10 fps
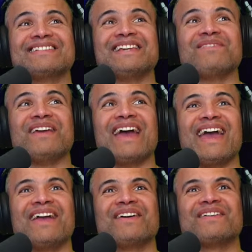the
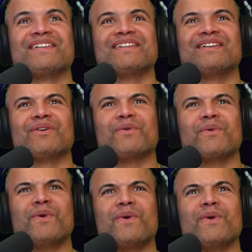TVA.
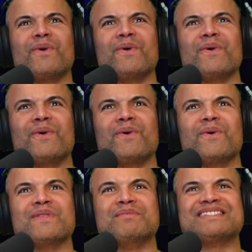
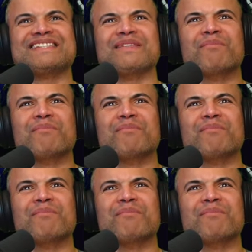Woo! Let me see